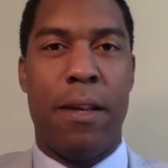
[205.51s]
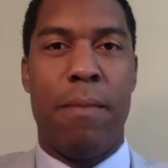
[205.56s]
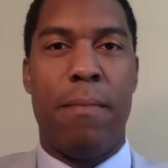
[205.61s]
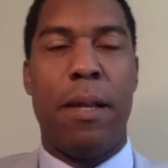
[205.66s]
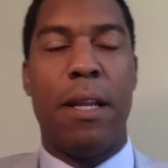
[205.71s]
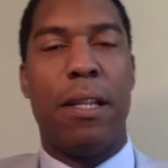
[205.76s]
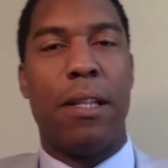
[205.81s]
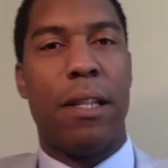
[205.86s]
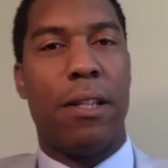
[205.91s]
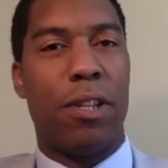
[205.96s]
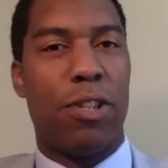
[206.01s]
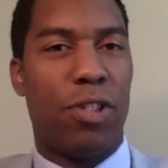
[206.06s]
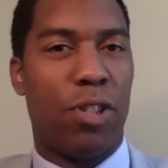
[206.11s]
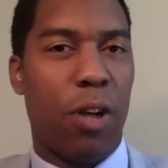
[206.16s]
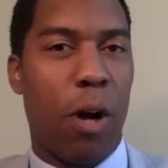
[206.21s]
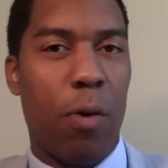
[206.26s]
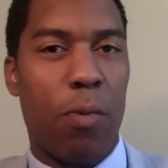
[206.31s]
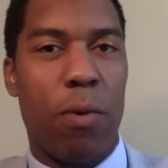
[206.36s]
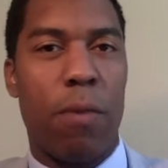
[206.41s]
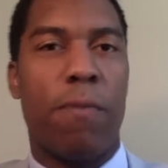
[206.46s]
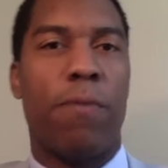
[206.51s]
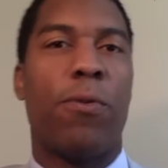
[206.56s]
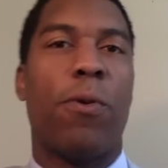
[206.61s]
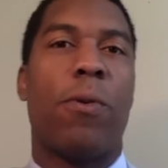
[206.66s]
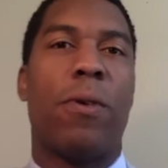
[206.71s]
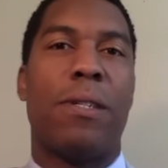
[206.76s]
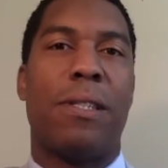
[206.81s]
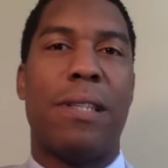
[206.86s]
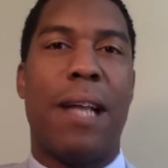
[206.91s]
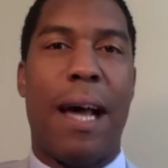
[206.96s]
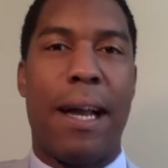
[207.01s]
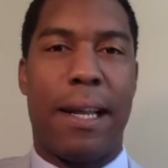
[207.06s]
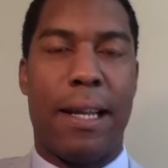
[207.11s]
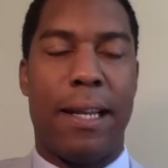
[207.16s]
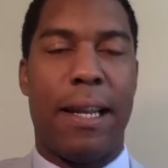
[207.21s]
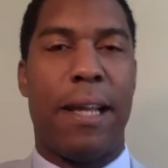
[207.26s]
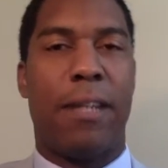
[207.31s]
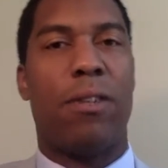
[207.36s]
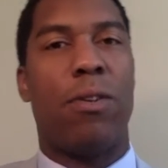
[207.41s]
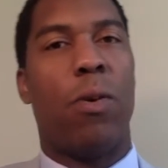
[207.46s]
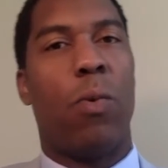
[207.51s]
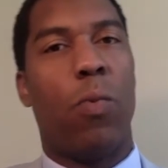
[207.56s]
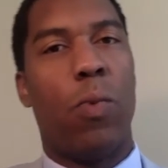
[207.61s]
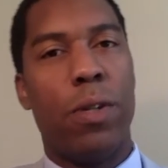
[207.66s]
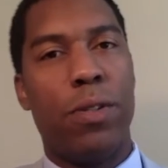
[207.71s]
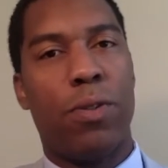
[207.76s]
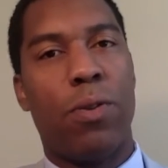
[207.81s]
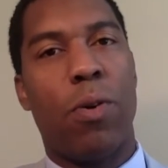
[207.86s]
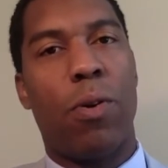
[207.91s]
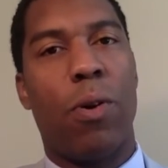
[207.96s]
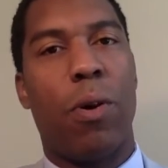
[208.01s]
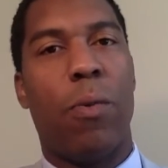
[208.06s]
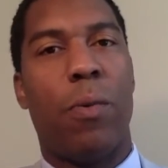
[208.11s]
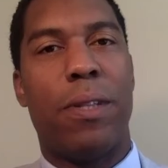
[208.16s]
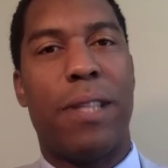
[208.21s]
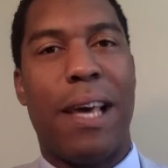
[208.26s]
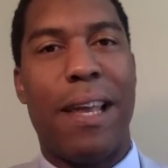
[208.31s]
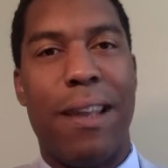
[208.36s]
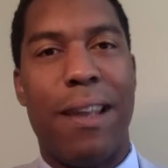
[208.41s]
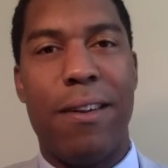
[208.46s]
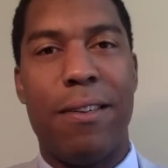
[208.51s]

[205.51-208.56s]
meaning that the showroom floor is not connected on what's going on with that